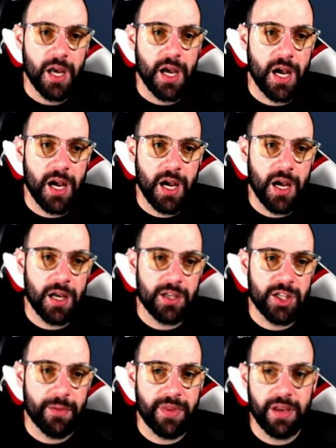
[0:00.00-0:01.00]
uh,
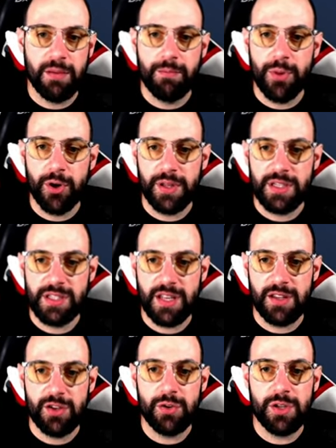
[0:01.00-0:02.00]
something important is
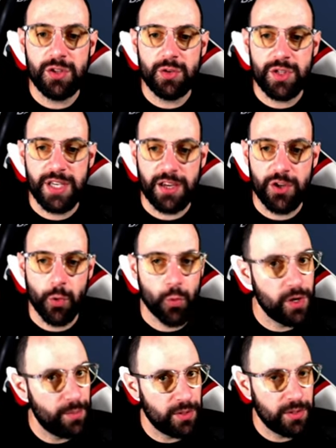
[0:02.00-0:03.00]
that you need to check your
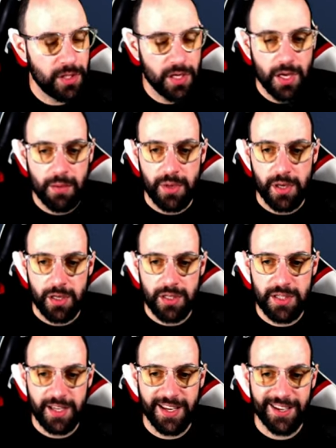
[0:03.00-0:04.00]
weapon,
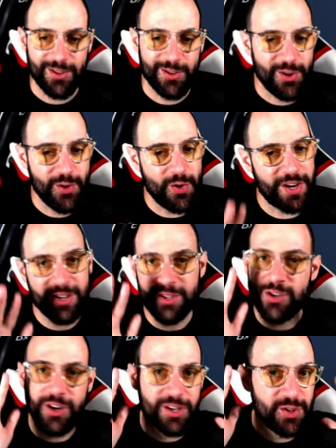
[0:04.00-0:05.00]
because you are
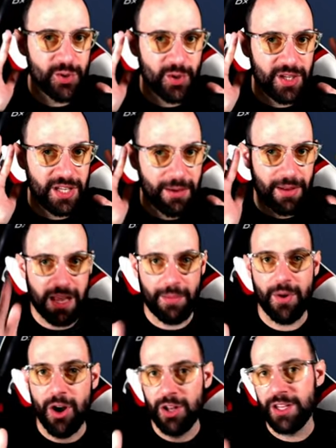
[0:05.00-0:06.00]
not going to level
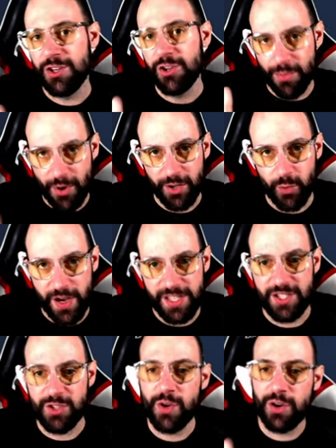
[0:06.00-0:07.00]
up only your pocket
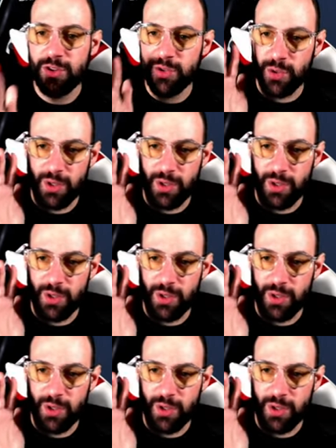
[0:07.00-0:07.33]
watches, you're going to